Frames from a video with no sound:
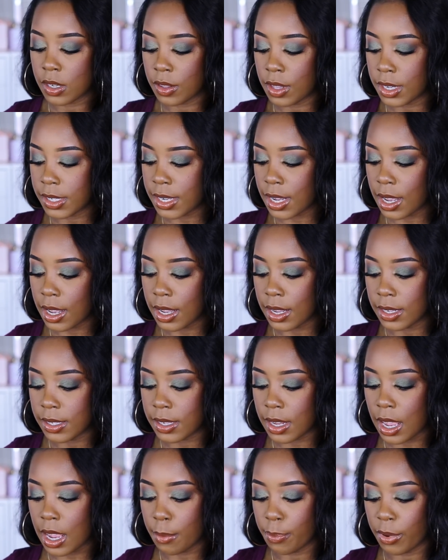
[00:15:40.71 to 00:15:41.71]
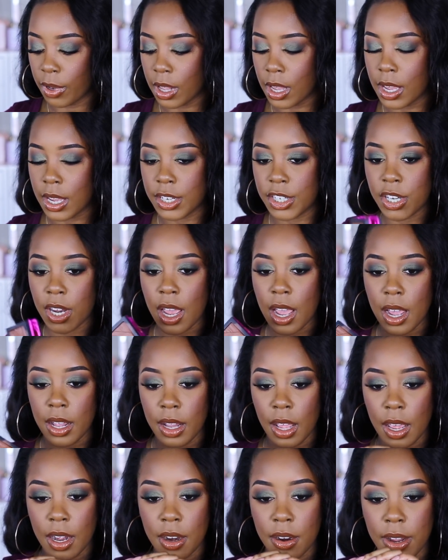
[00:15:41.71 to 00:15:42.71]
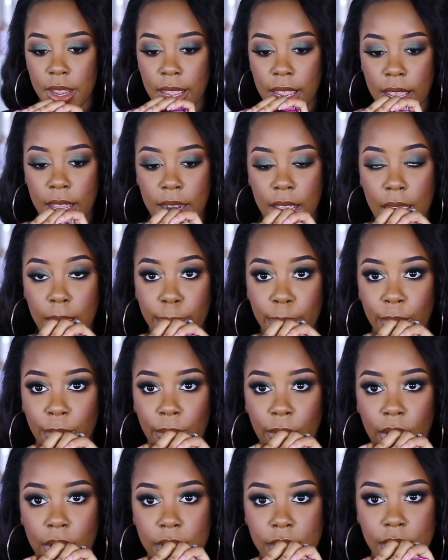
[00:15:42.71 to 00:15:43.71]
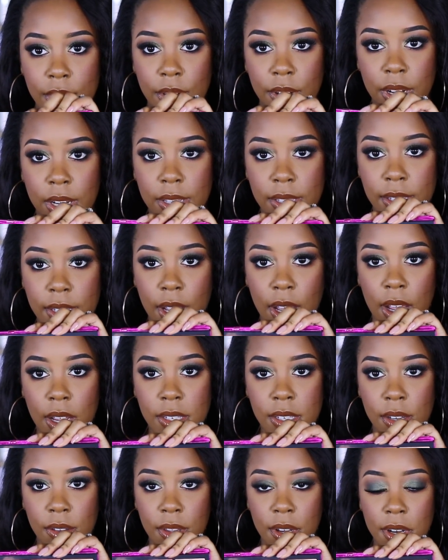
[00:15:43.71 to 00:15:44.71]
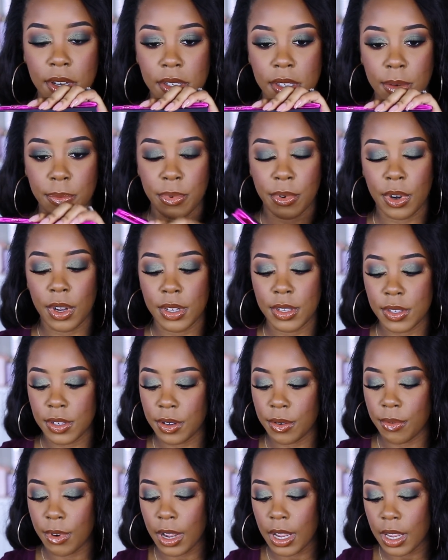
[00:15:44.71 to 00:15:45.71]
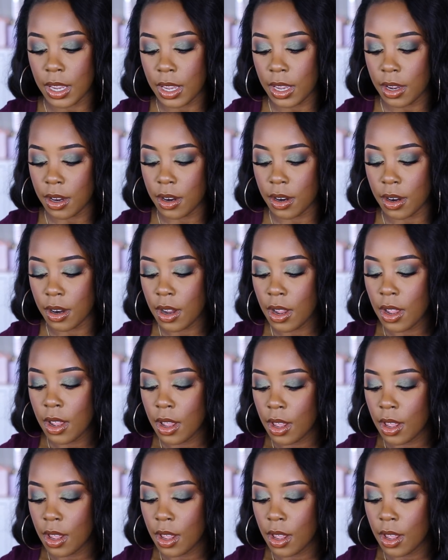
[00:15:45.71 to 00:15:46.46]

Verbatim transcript: So this has a blush, highlighter, and a bronzer inside. So there's the bronzer right here.